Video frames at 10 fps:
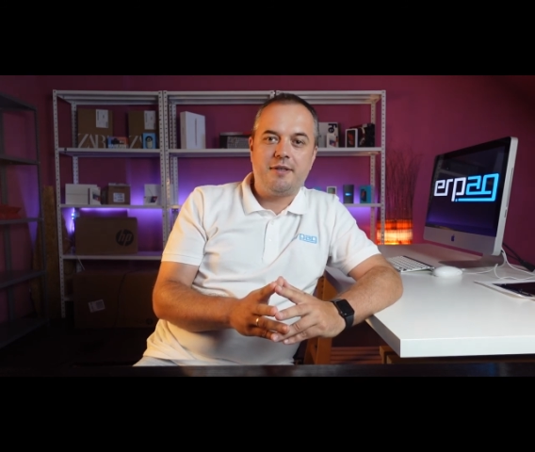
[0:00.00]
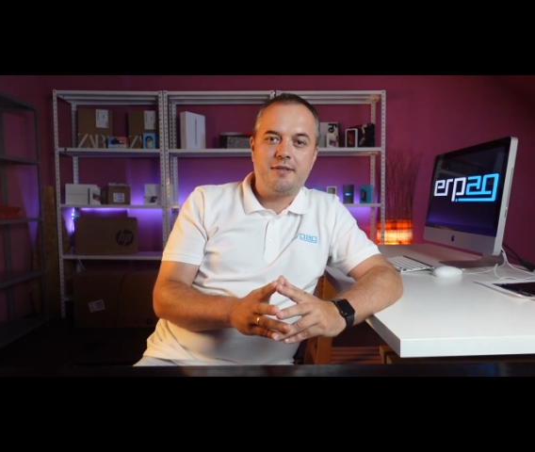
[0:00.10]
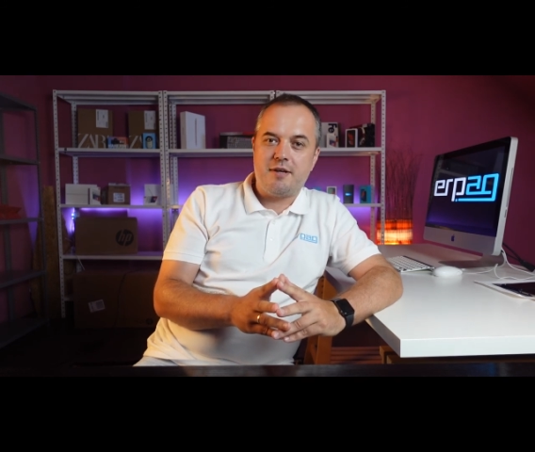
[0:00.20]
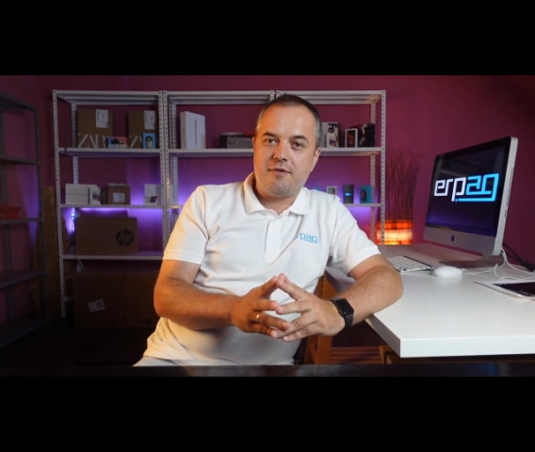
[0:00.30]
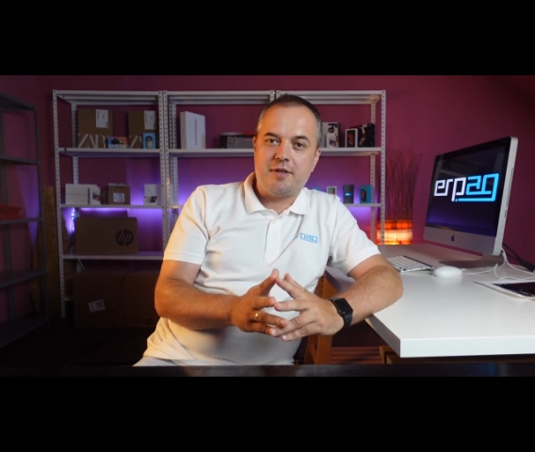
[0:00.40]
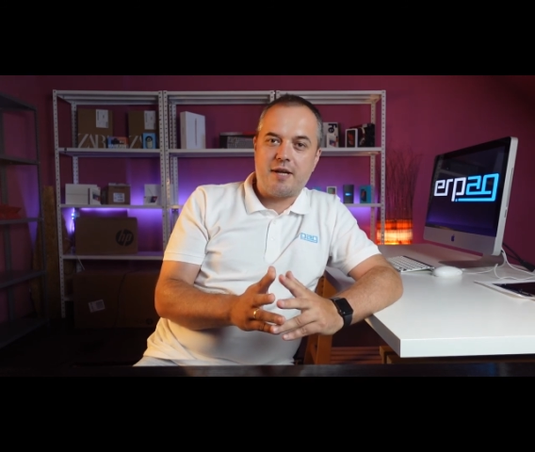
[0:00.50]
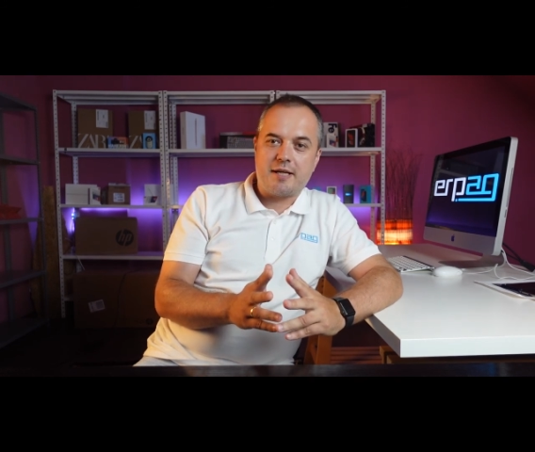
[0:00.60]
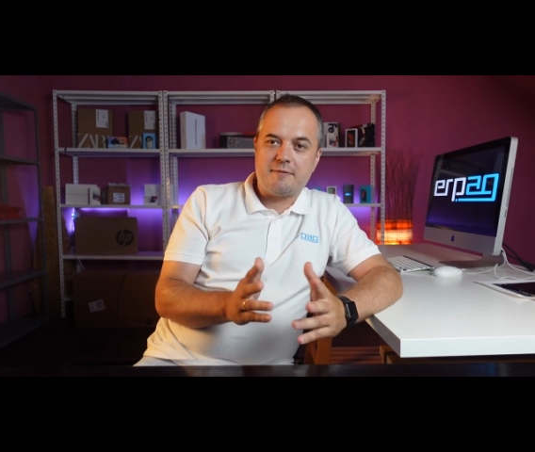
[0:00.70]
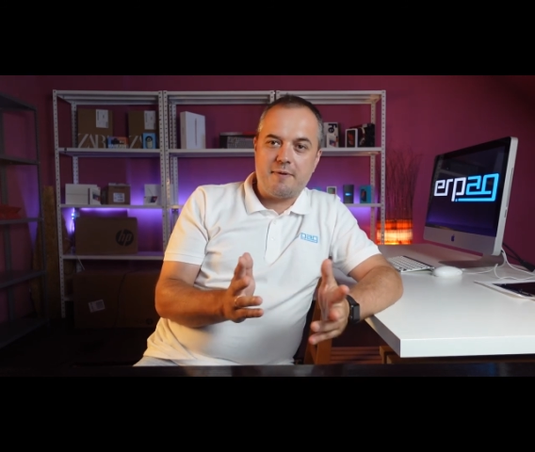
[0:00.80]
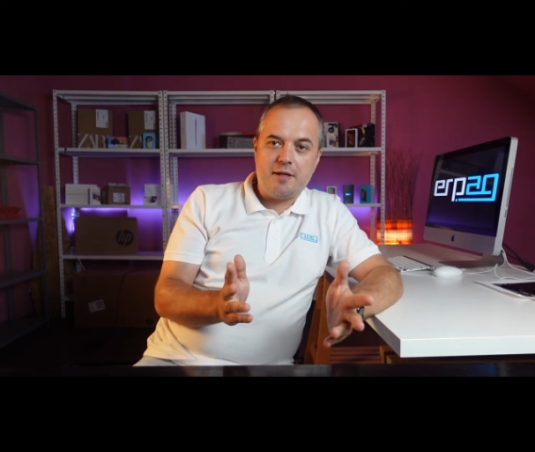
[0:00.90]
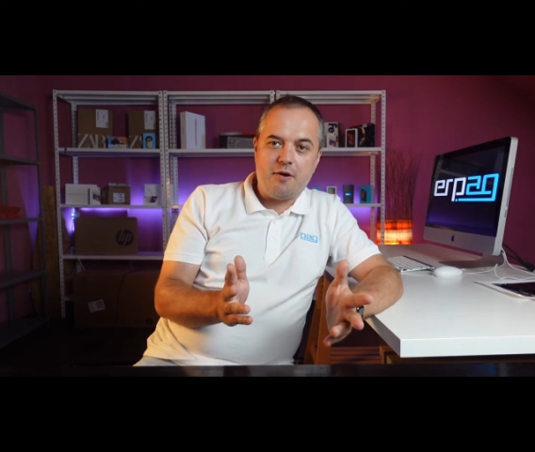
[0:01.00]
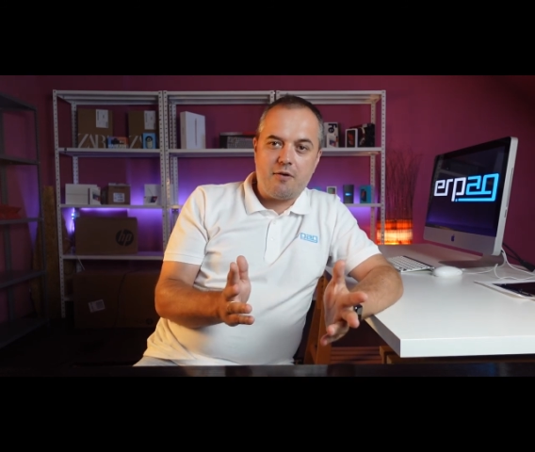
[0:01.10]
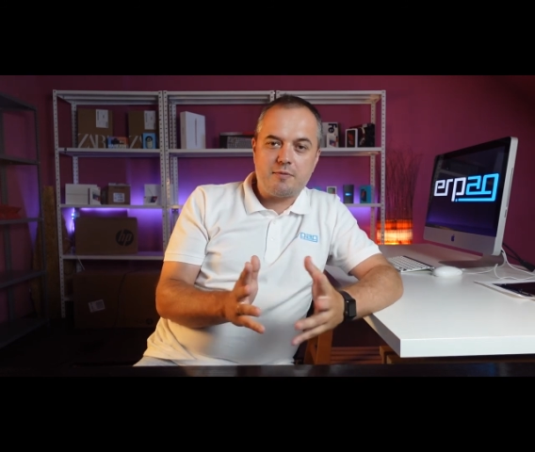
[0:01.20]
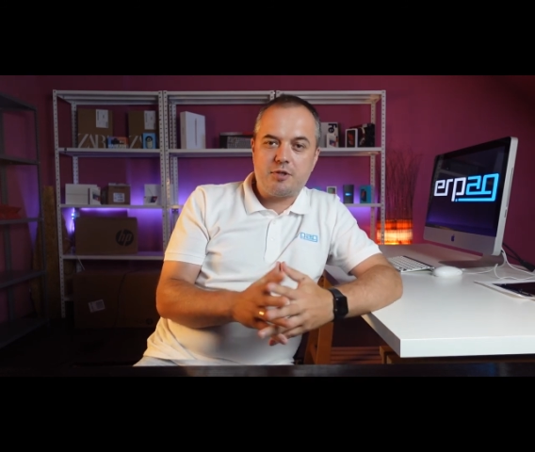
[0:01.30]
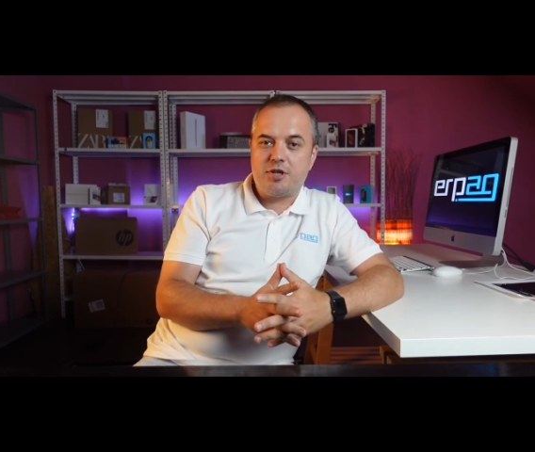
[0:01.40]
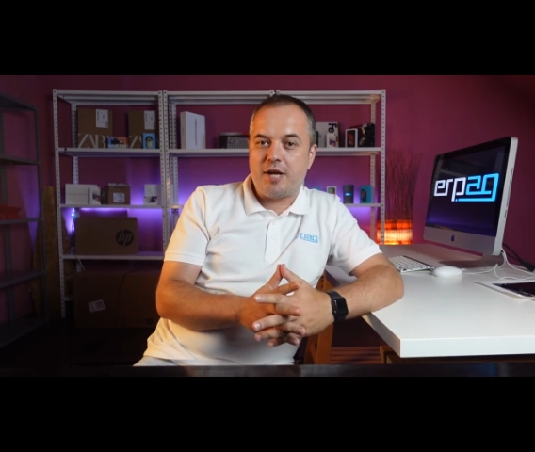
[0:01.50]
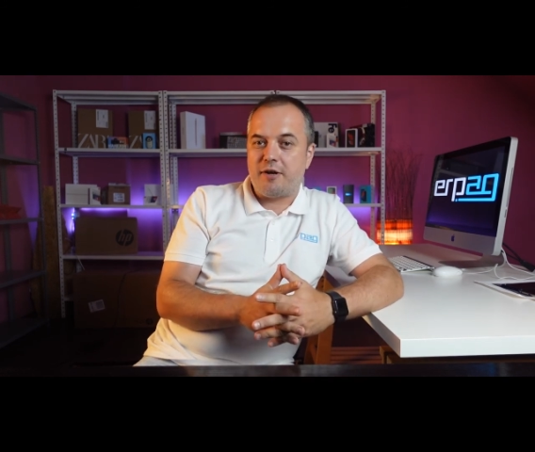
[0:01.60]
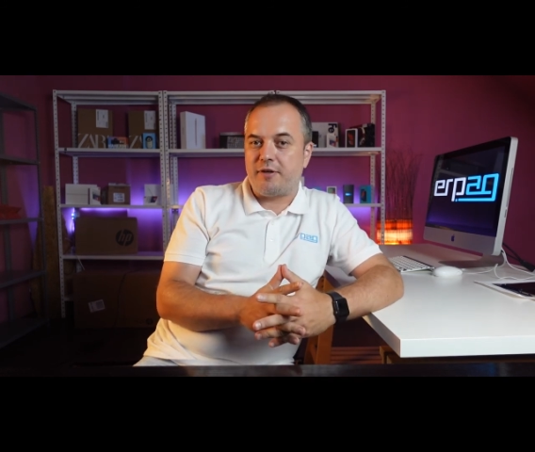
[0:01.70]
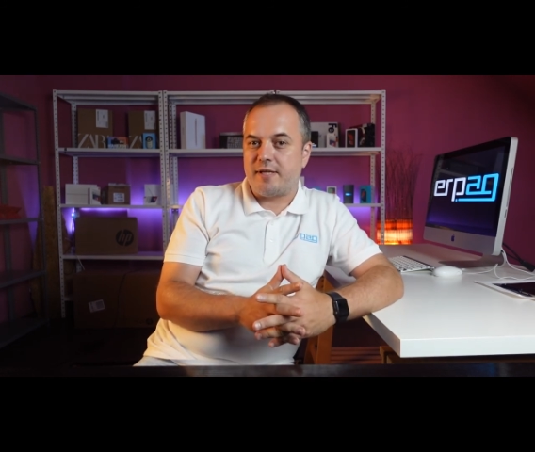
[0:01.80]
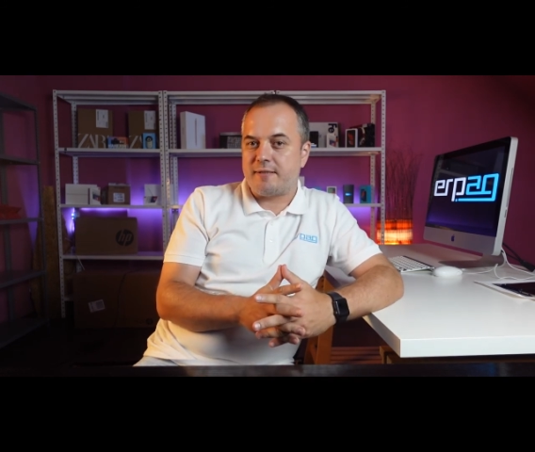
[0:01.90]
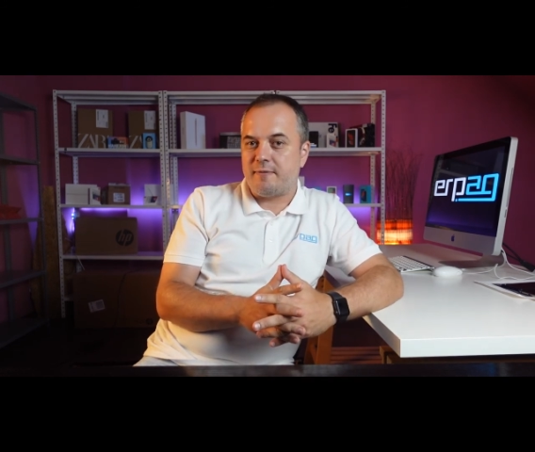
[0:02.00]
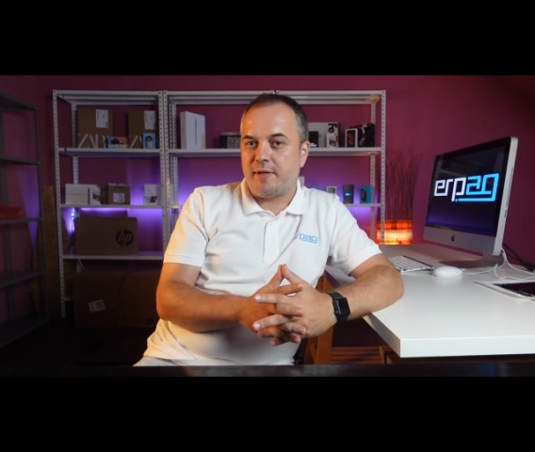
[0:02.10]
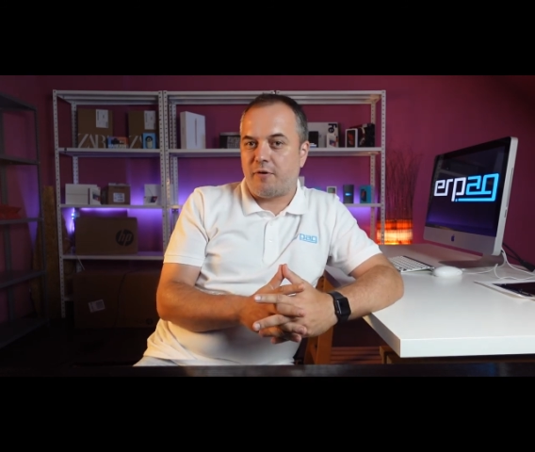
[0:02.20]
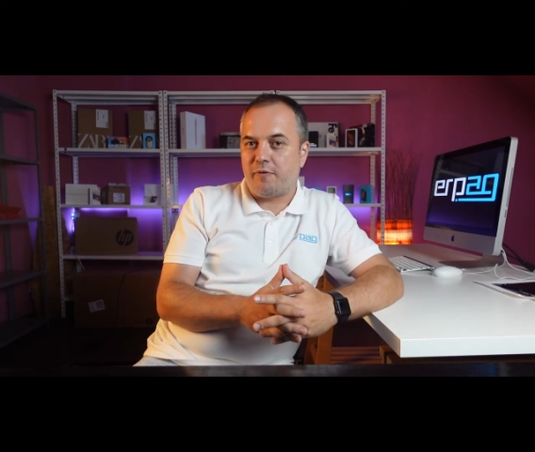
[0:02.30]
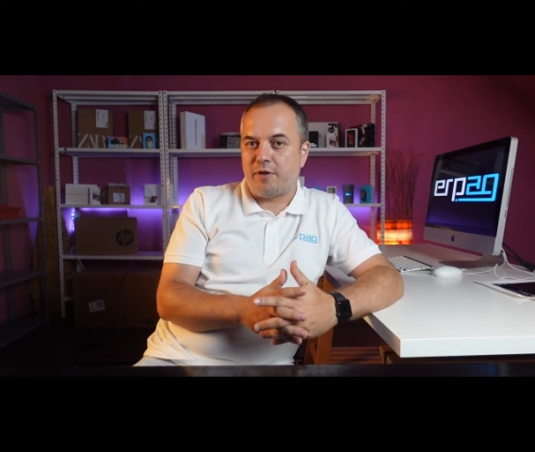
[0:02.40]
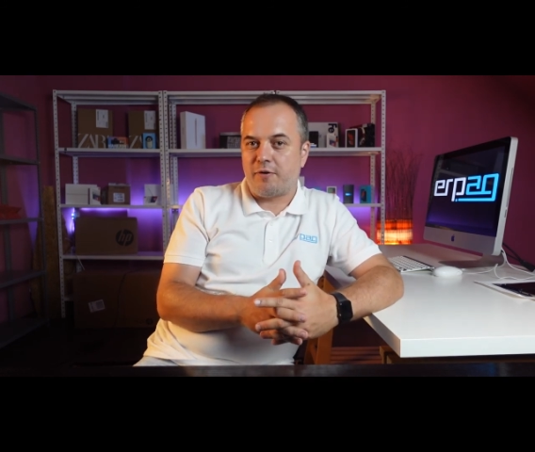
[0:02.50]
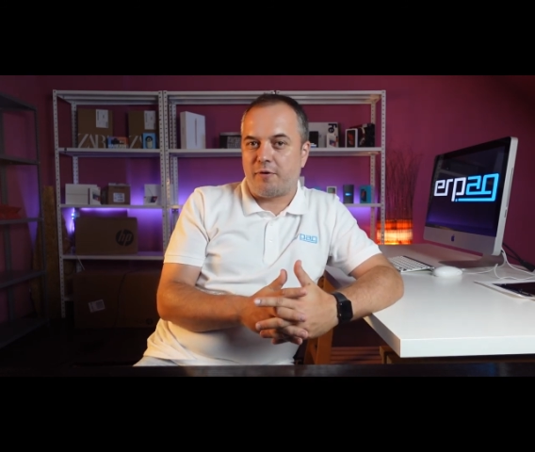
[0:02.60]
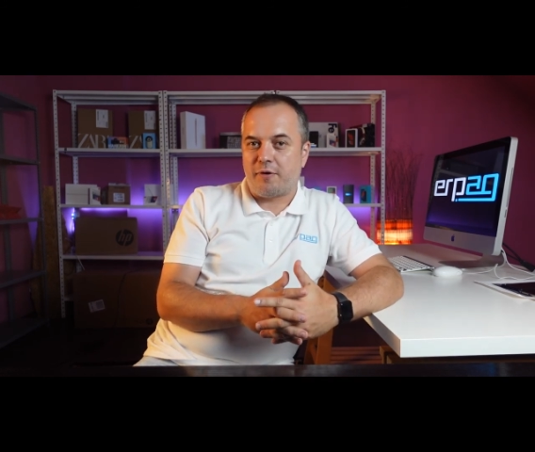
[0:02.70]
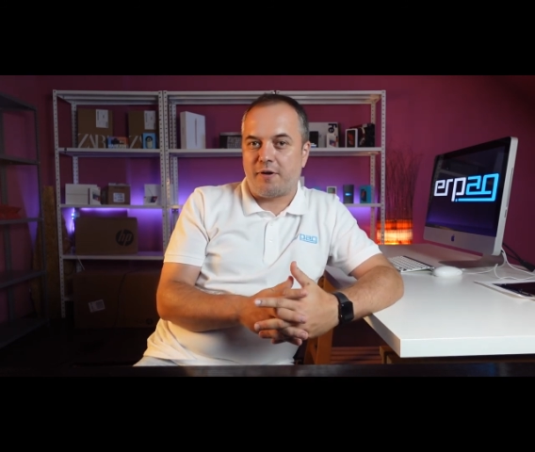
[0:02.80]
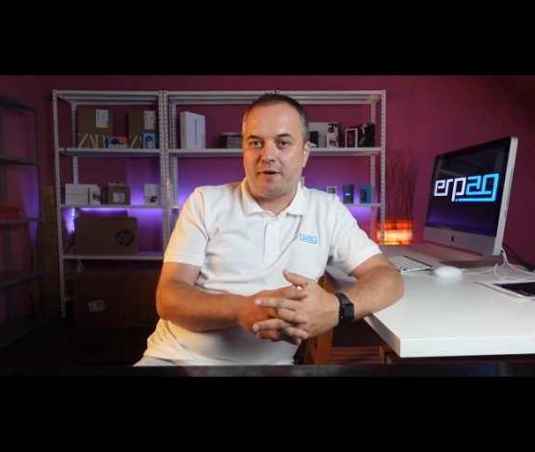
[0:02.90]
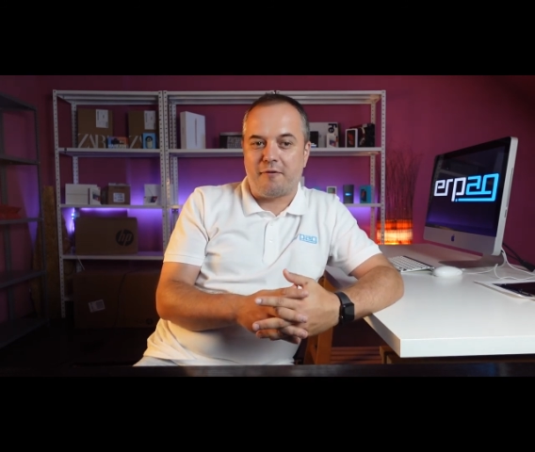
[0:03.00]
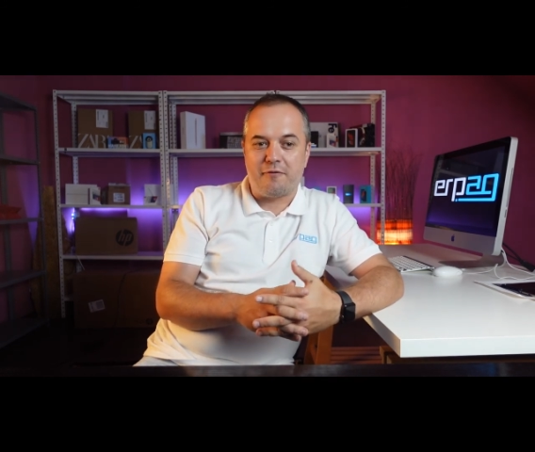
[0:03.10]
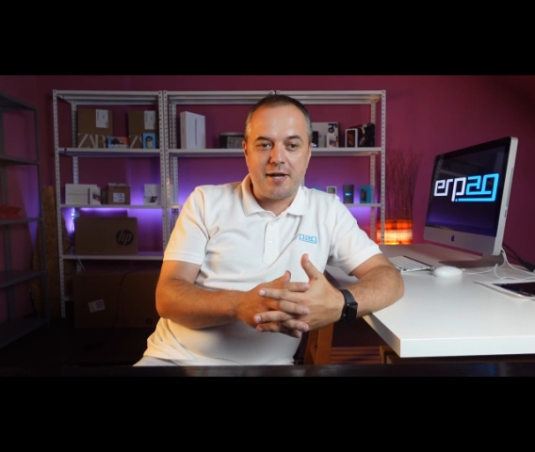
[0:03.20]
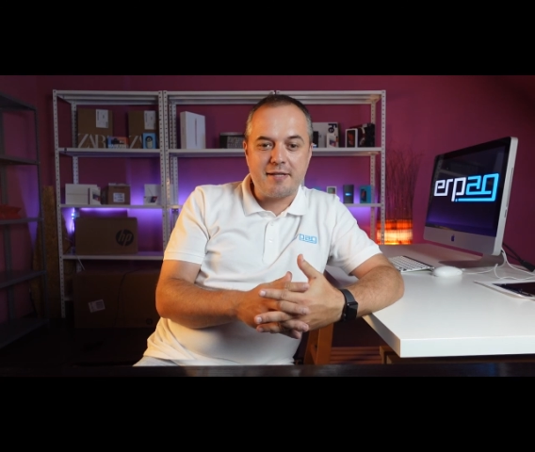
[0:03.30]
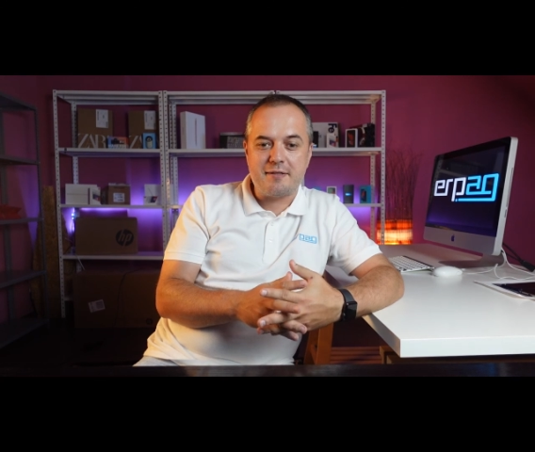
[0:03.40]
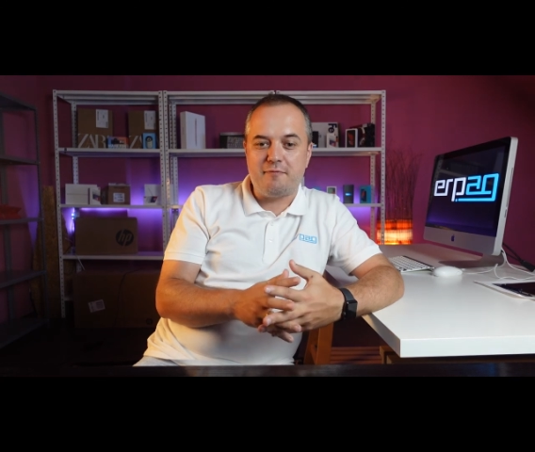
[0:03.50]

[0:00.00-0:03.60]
See you in the next video. Share this video with your friends,